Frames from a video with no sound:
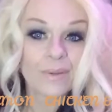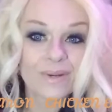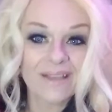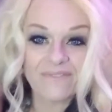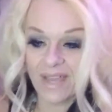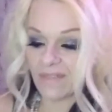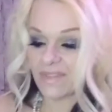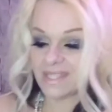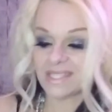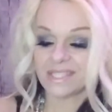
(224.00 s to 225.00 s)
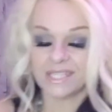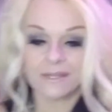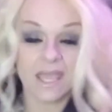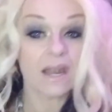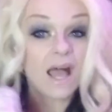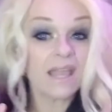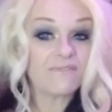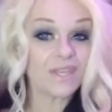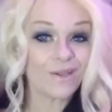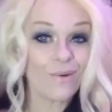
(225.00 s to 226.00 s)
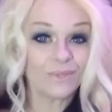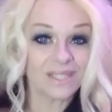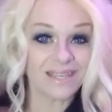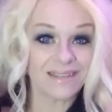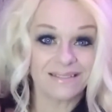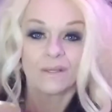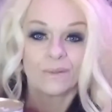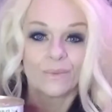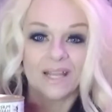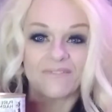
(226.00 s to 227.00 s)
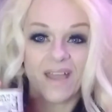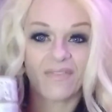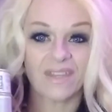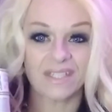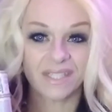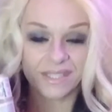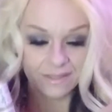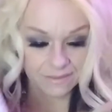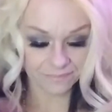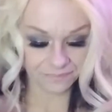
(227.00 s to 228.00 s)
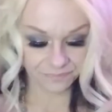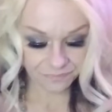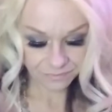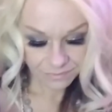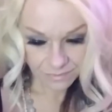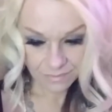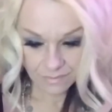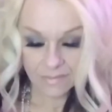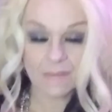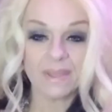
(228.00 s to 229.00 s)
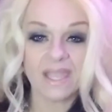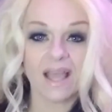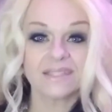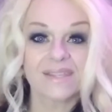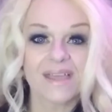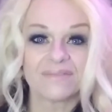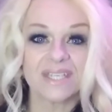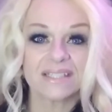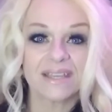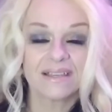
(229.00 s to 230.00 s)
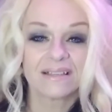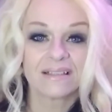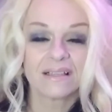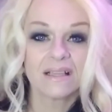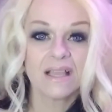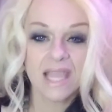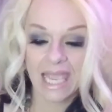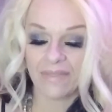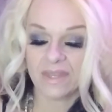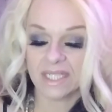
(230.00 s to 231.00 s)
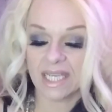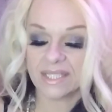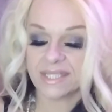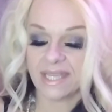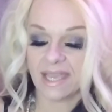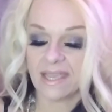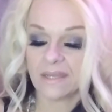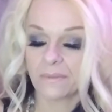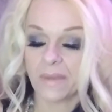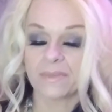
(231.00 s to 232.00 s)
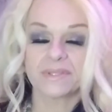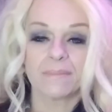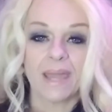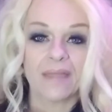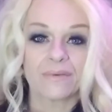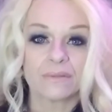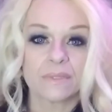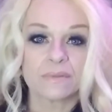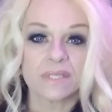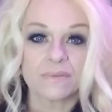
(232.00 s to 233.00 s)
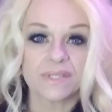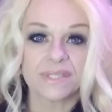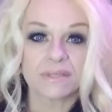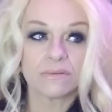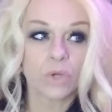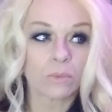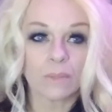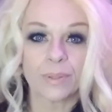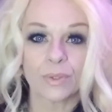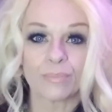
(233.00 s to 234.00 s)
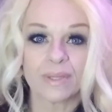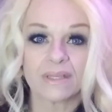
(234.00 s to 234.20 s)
But when I found this, at Hy-Vee only, when I found this, my cats loved it. And the next day, when they went to the bathroom, it was normal poop.